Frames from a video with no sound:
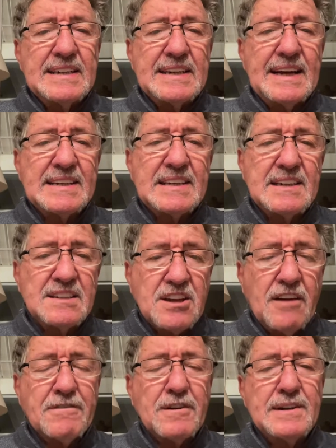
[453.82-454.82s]
as he
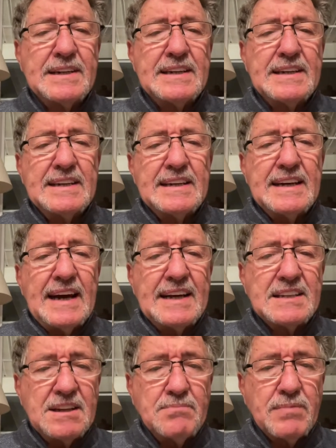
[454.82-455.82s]
suffered,
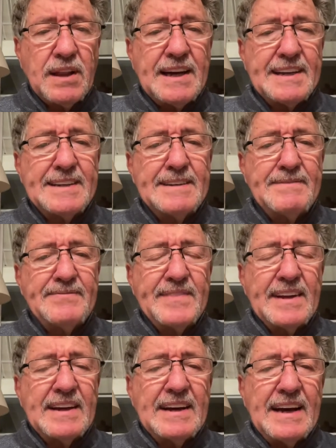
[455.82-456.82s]
as he bled,
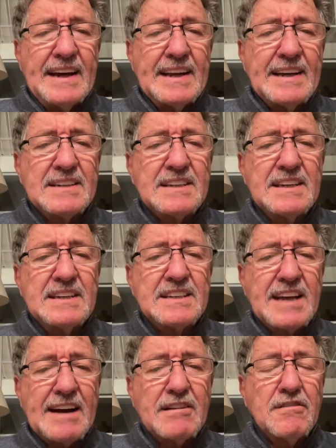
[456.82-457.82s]
and as he
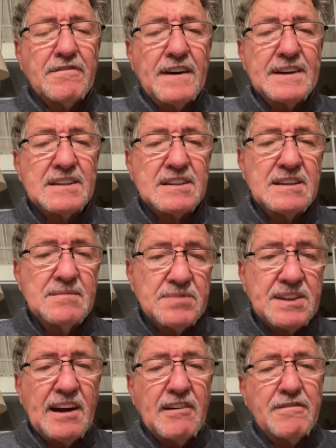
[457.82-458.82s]
sacrificed
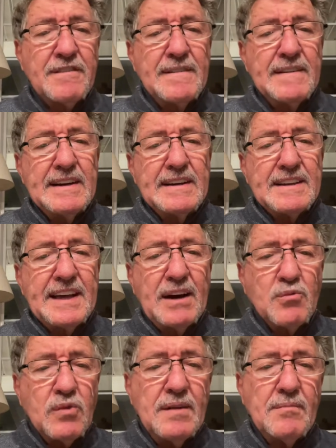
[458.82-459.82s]
himself that
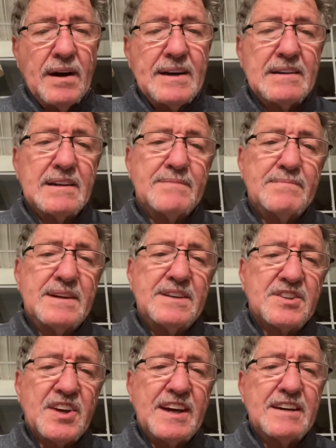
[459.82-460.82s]
we might be
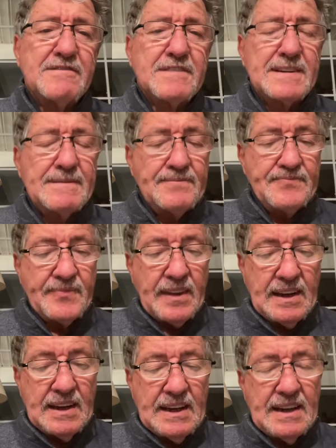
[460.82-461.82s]
saved.
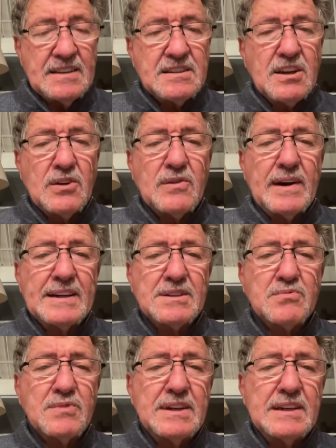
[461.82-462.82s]
And so
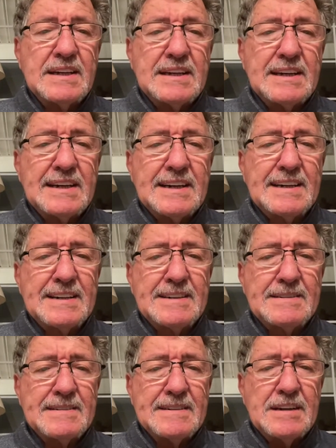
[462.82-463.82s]
as we uh,
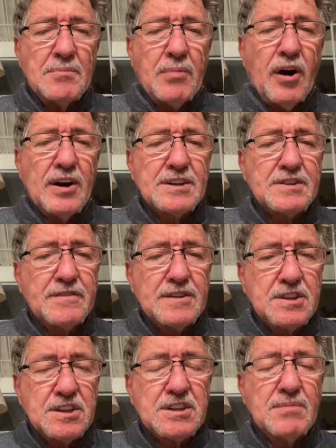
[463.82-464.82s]
pause for
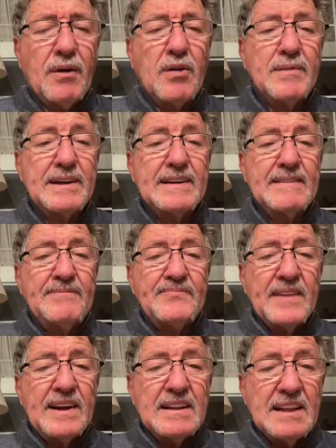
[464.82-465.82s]
just a moment,
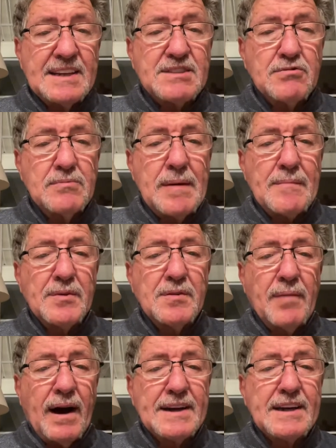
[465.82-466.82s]
Let's remember the
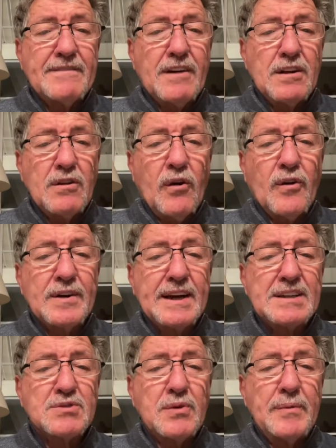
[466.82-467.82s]
body of our Lord
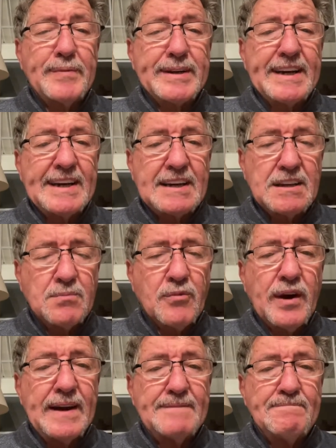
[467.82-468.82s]
as we partake of the
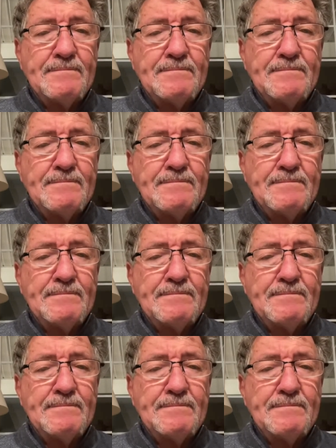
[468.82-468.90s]
bread.